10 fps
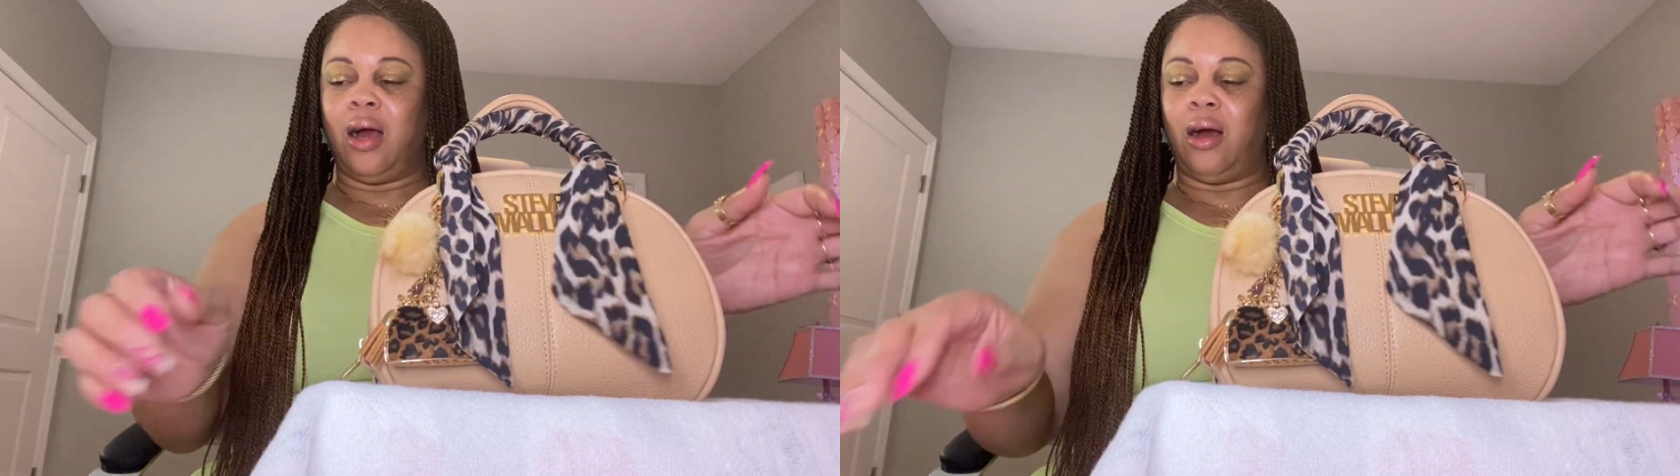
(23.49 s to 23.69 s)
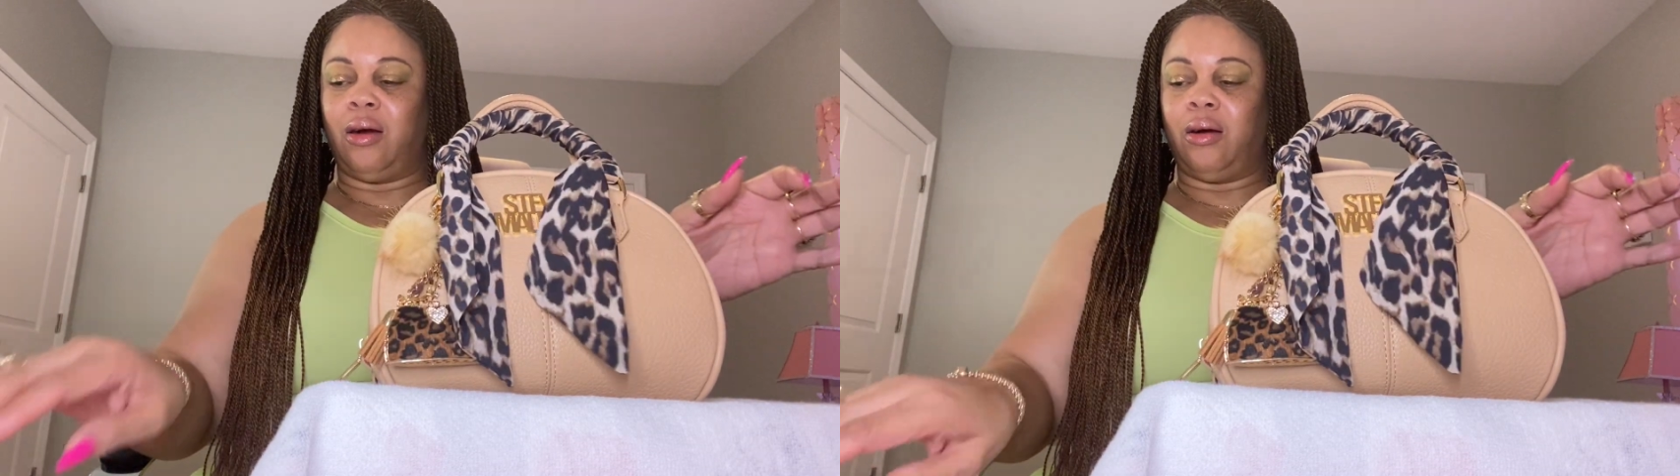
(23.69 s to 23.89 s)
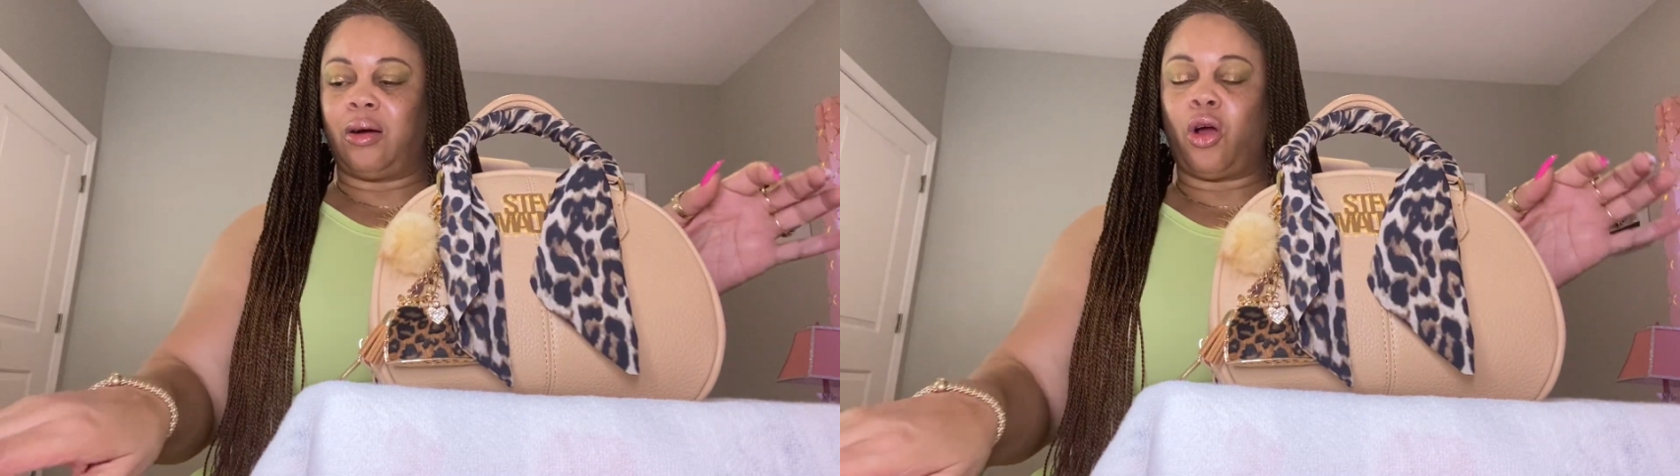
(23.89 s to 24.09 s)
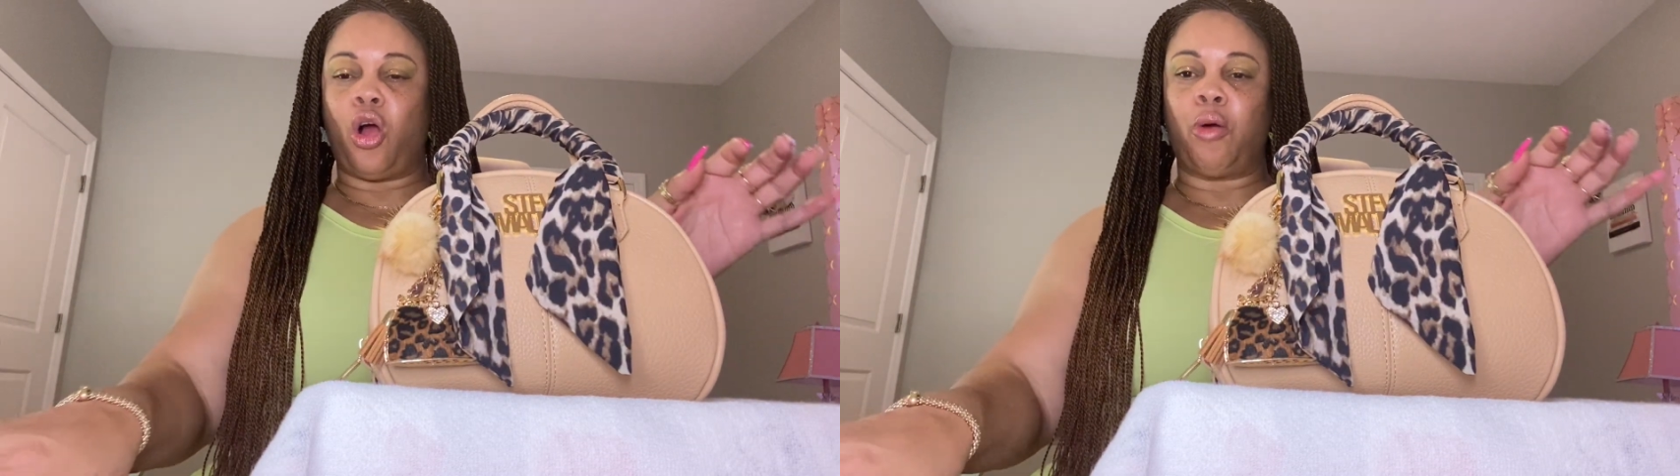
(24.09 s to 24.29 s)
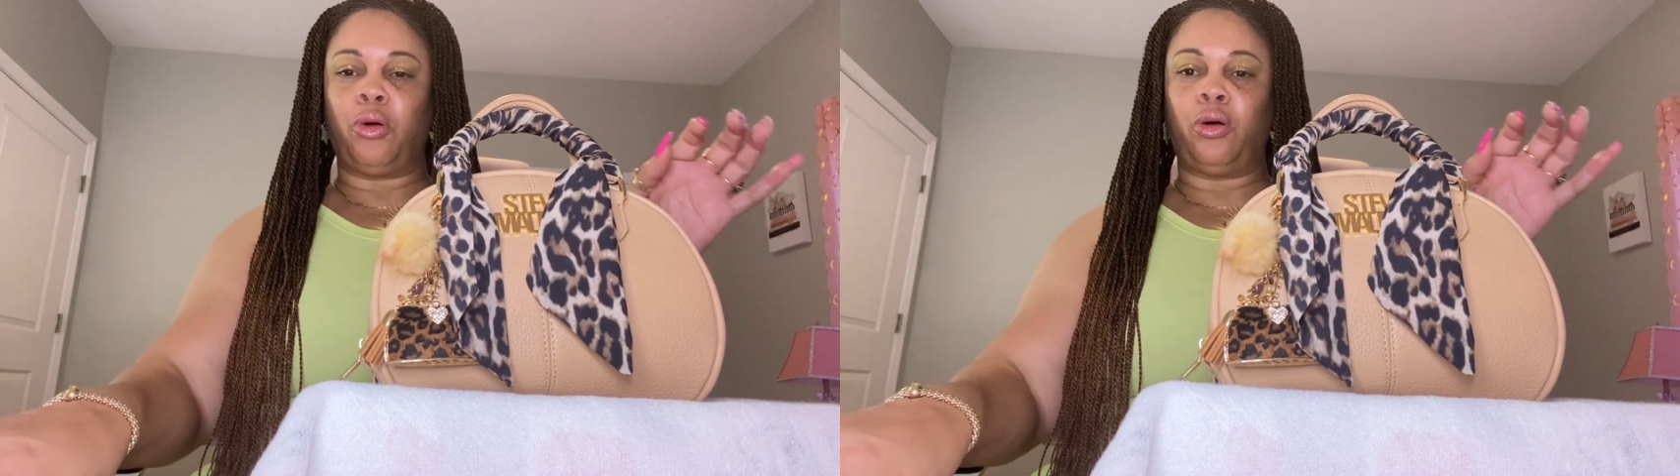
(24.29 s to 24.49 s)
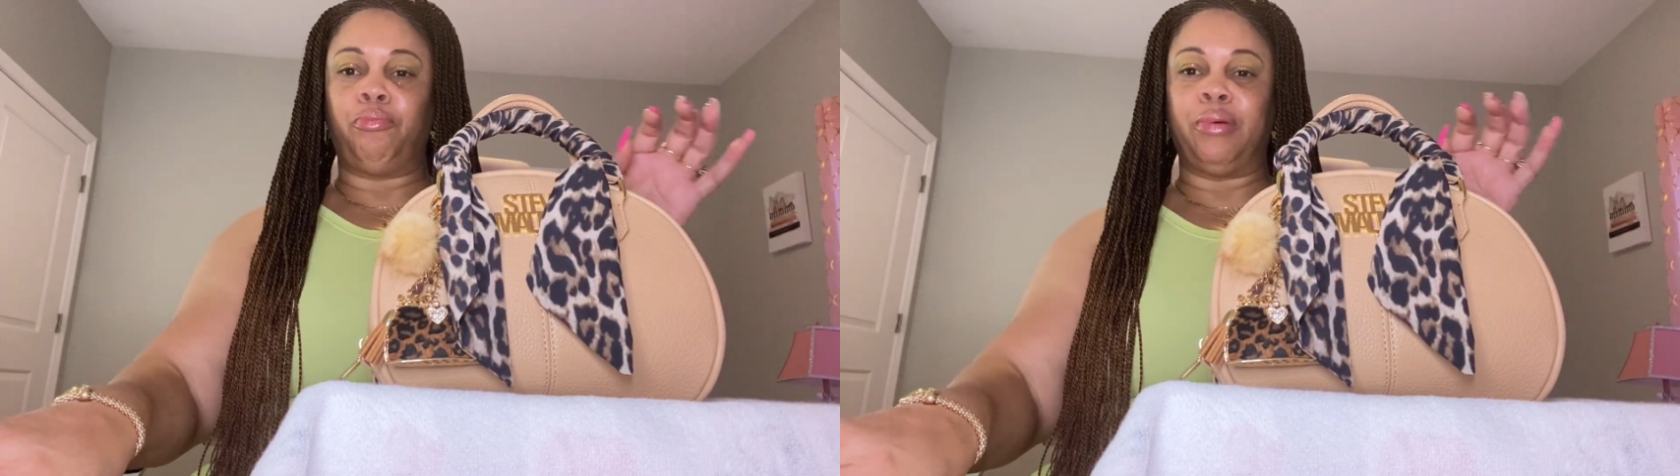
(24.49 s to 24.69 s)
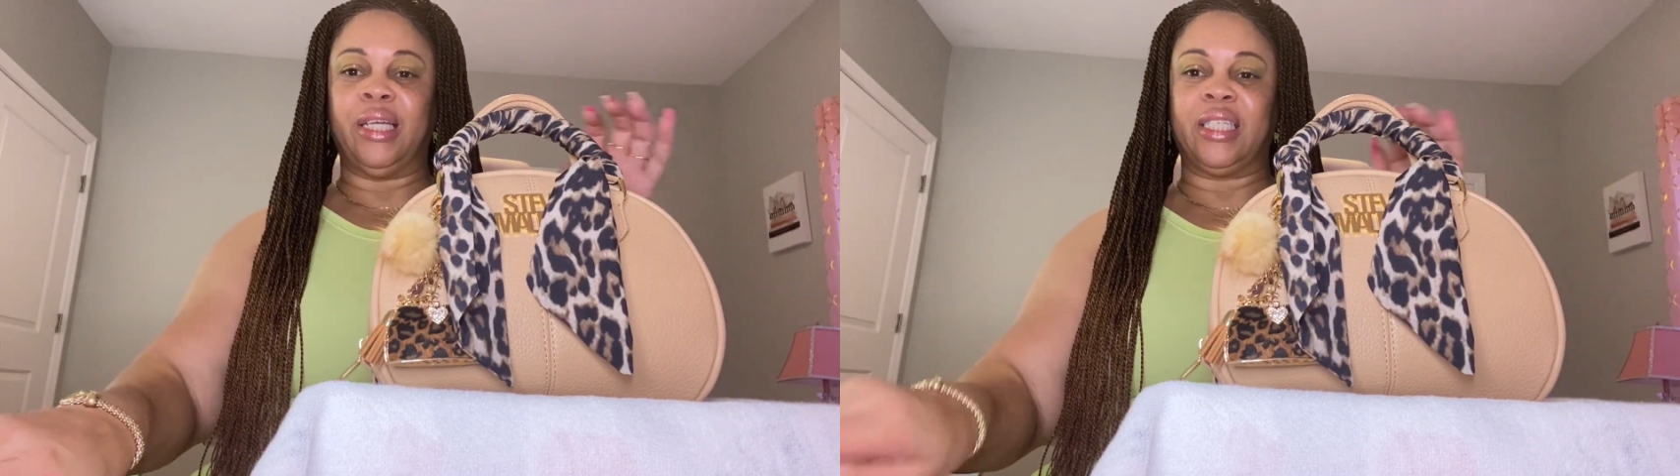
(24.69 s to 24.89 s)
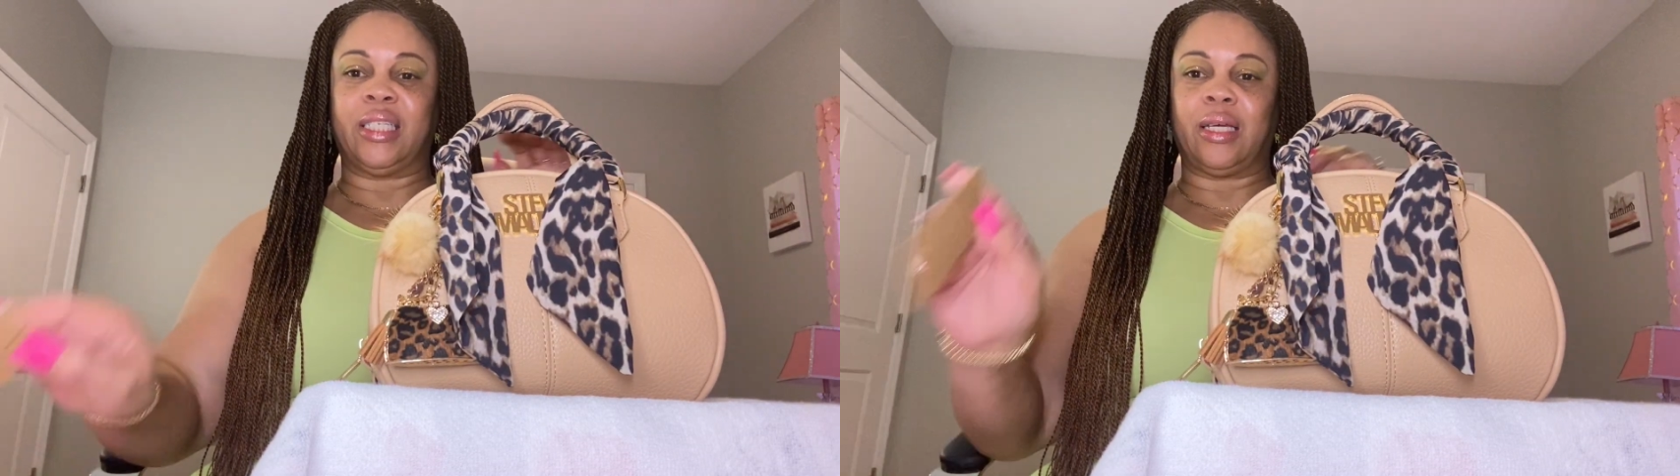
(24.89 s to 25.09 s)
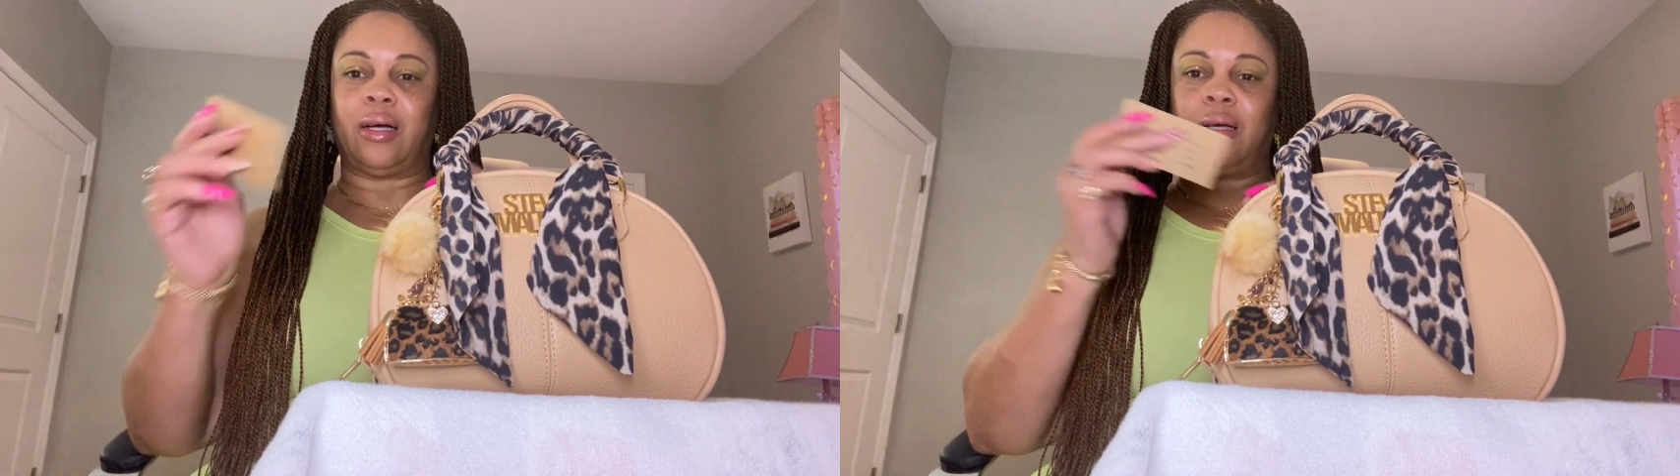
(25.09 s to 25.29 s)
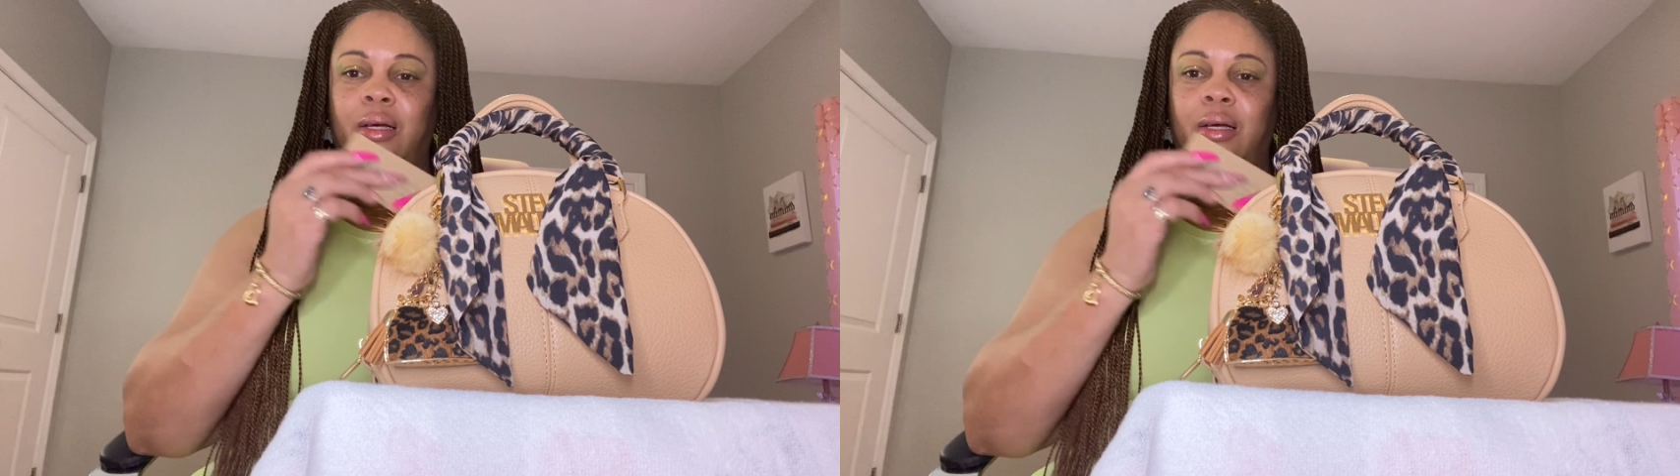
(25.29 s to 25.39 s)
uh, Caramel Benza.